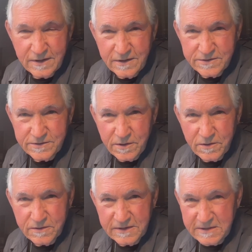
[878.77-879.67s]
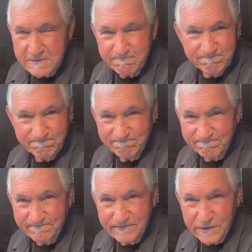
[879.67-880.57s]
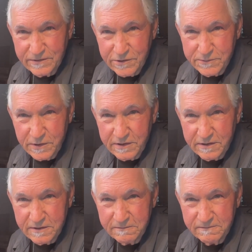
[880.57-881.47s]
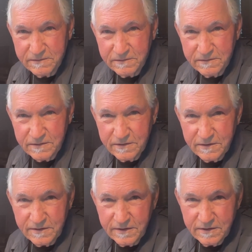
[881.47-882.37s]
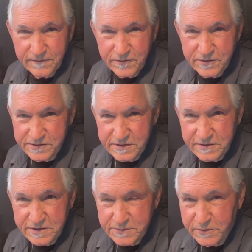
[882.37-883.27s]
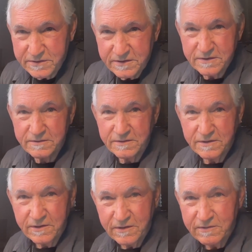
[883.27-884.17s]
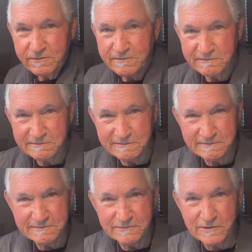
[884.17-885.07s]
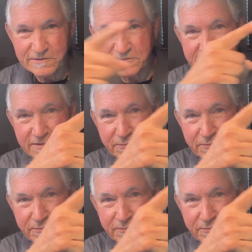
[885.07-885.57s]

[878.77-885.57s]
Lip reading: So there's my, I don't know if you can see this, but where is it?